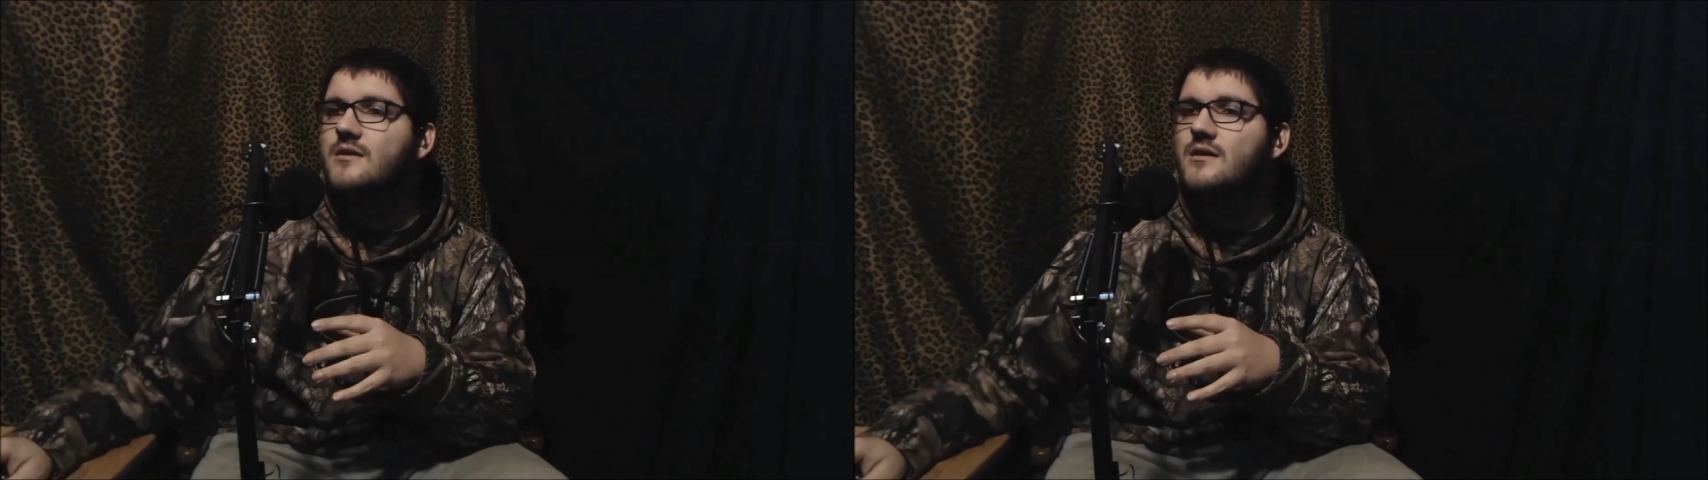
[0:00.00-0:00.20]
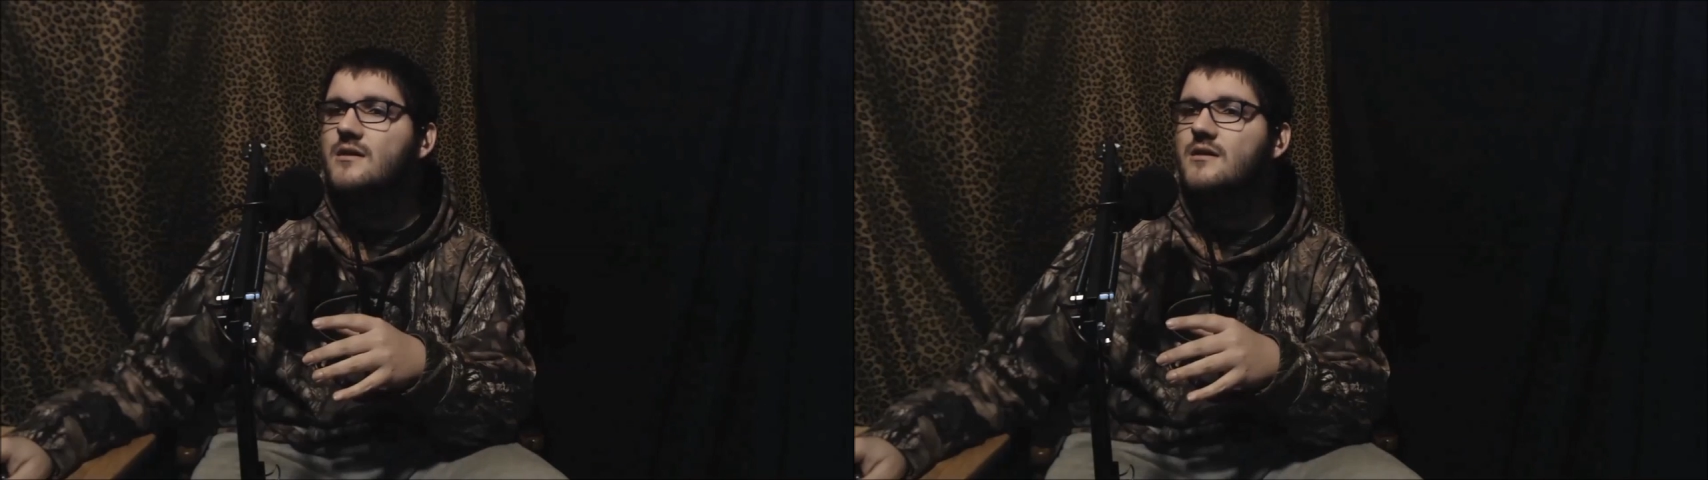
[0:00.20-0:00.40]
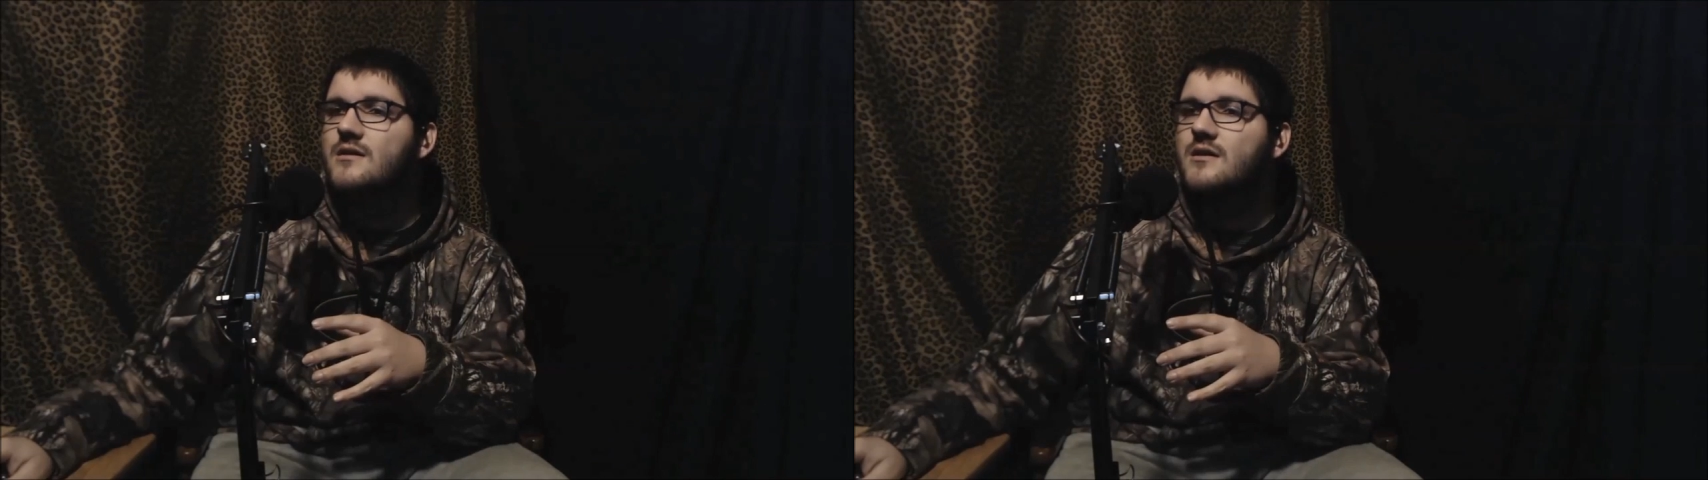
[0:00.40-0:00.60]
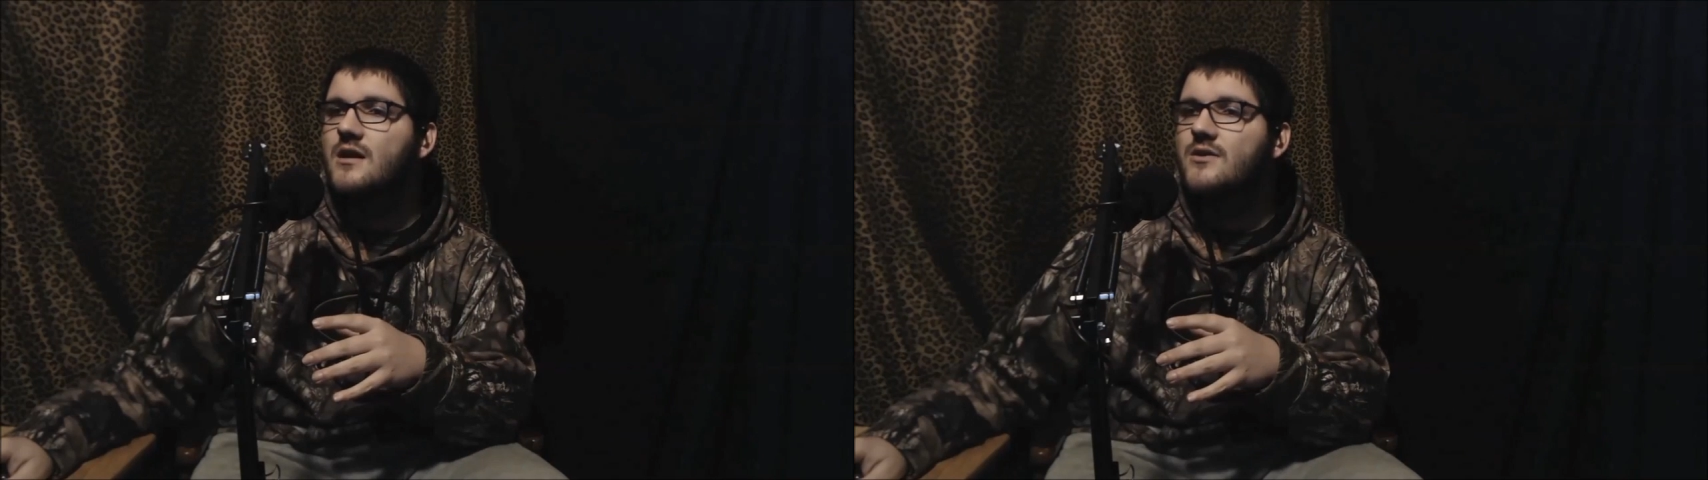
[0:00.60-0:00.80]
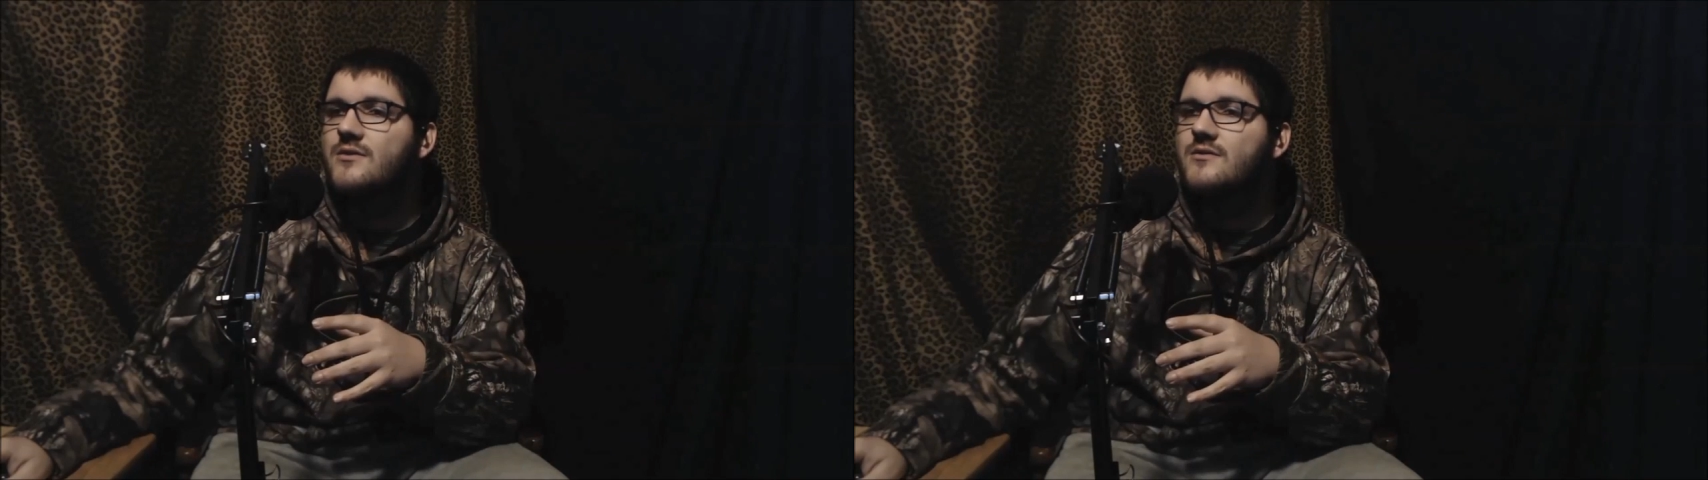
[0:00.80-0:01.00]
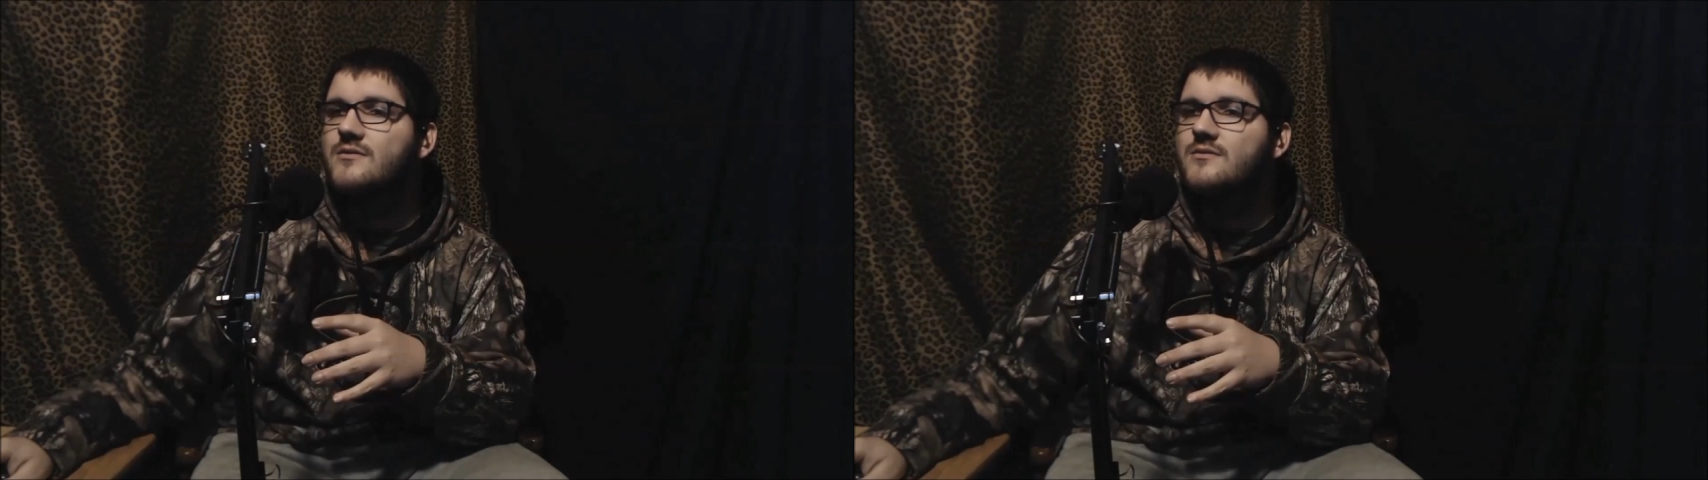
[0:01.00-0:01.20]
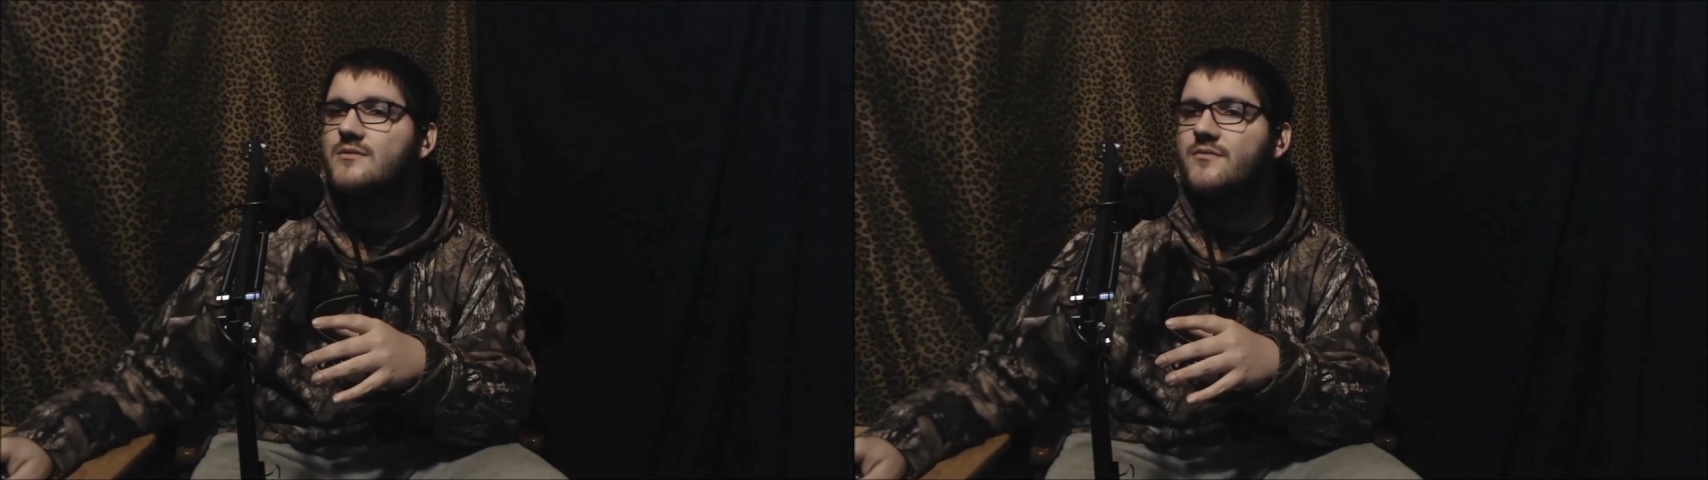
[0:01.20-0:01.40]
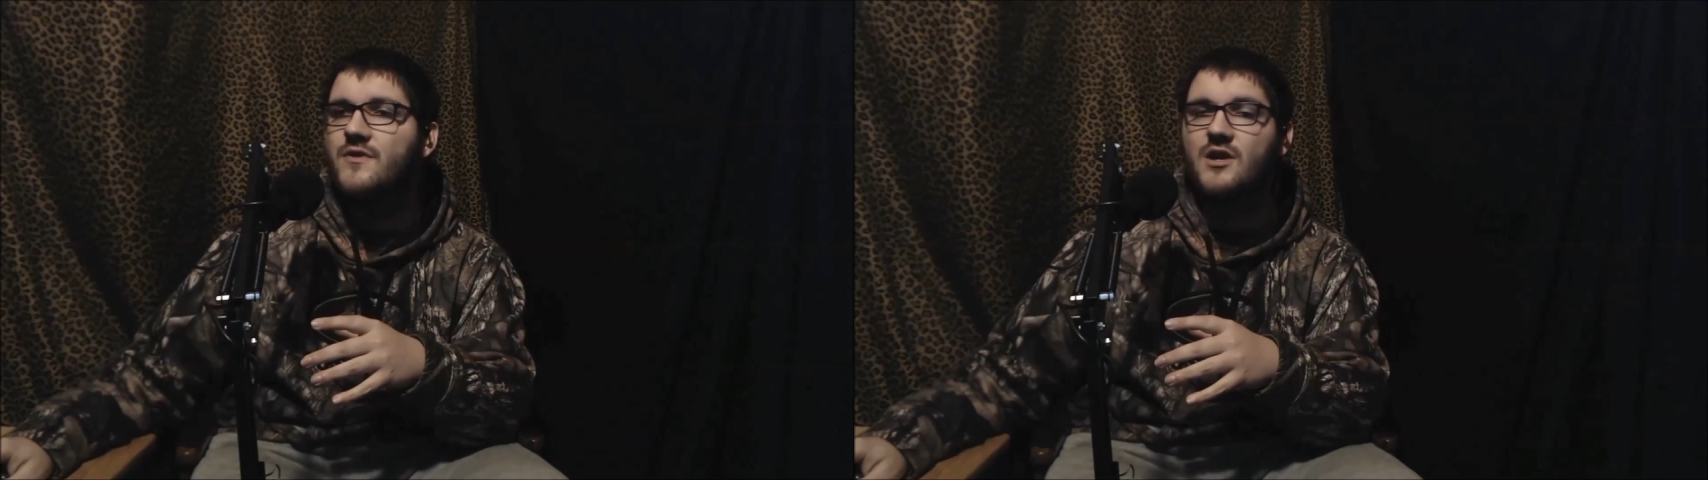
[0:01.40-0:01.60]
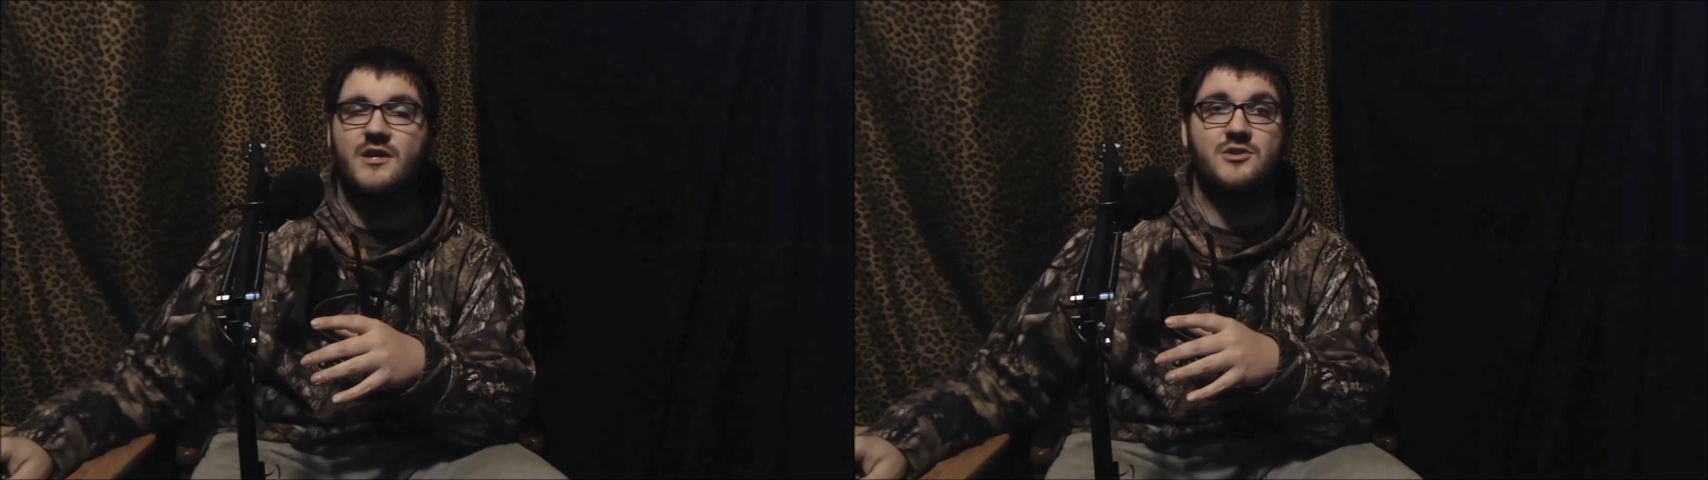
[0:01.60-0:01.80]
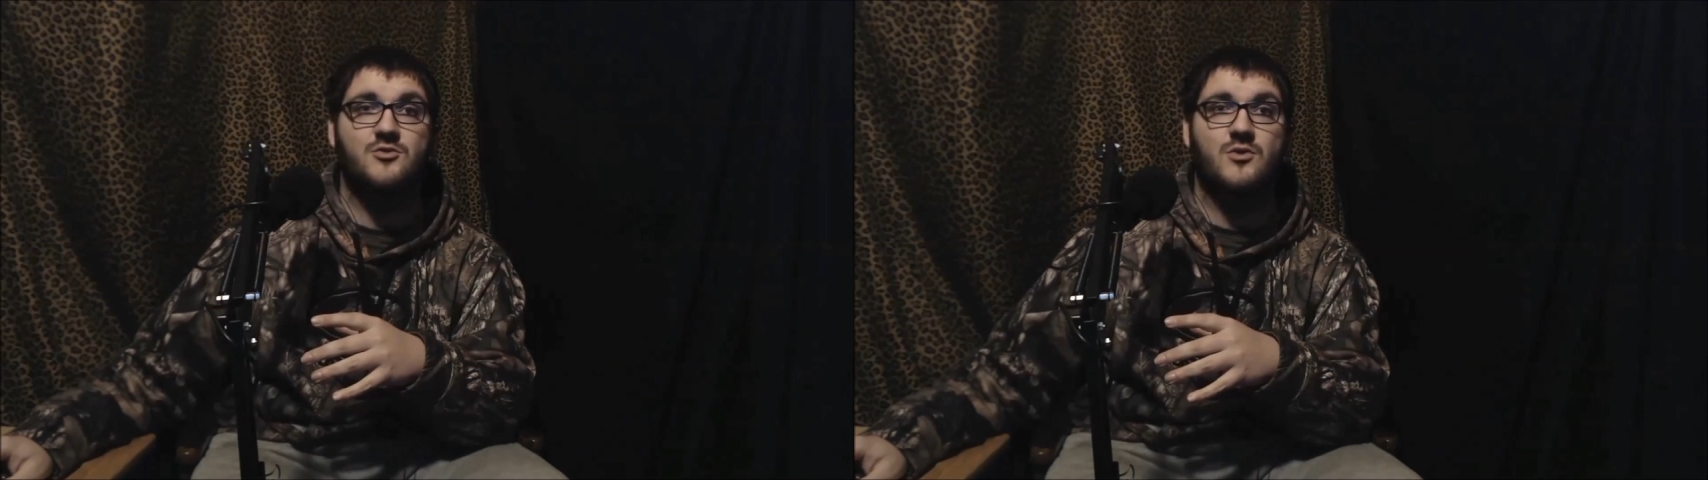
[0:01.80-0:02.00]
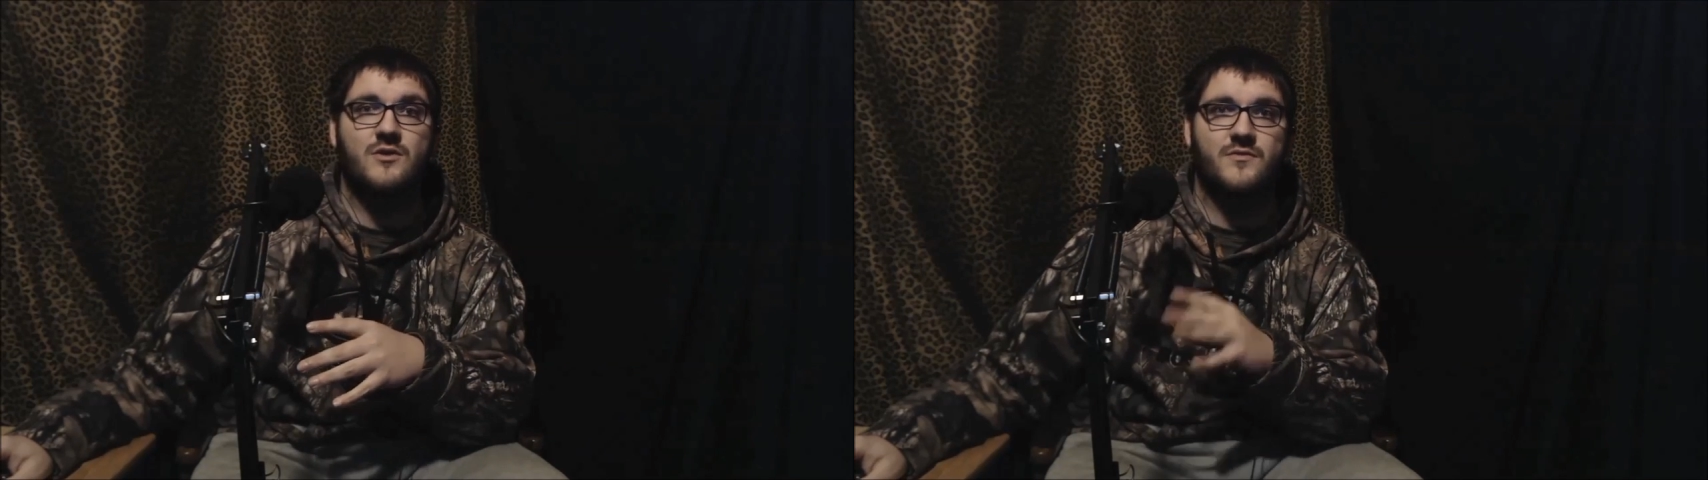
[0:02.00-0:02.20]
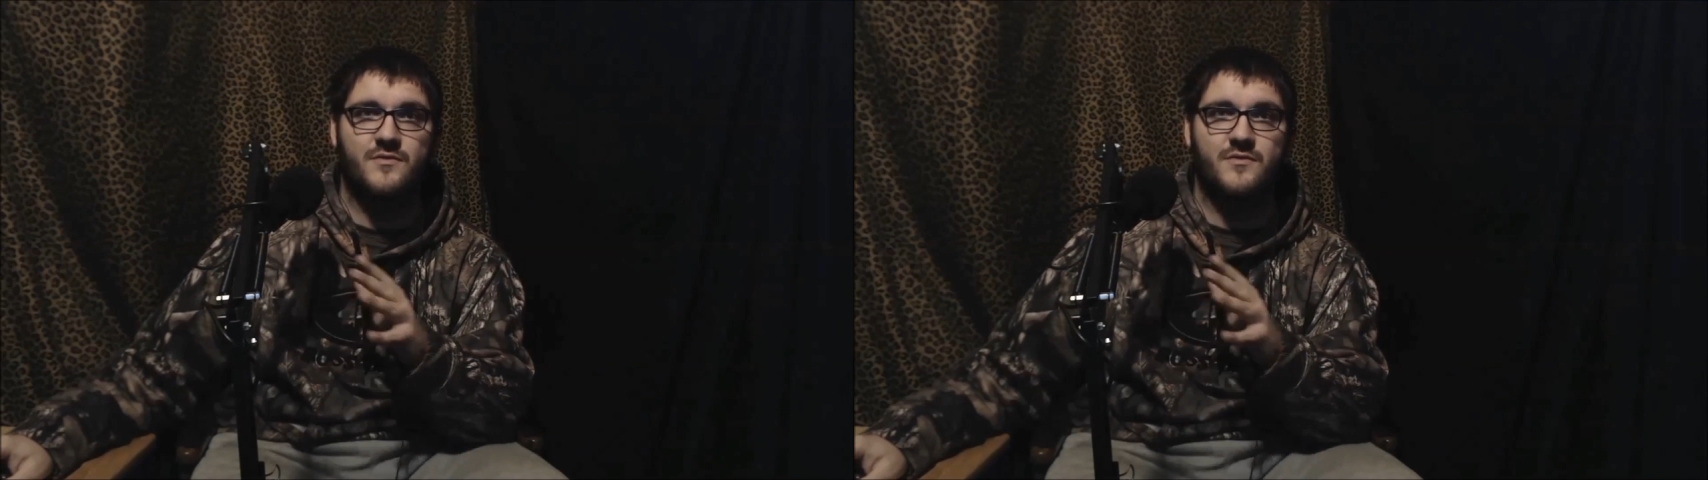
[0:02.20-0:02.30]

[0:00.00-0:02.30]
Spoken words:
I figure I'd do one